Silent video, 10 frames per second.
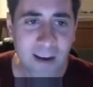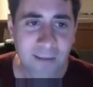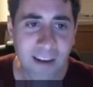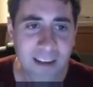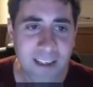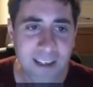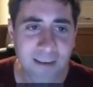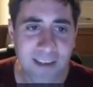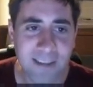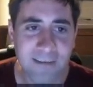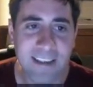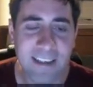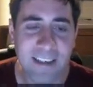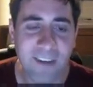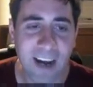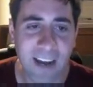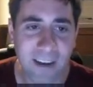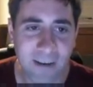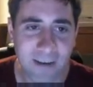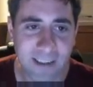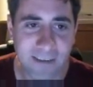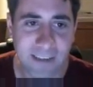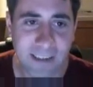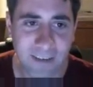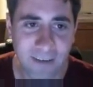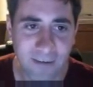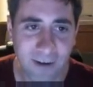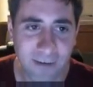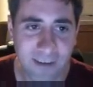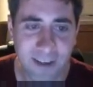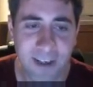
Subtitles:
Relic Shield costs 365. They all cost 365 gold.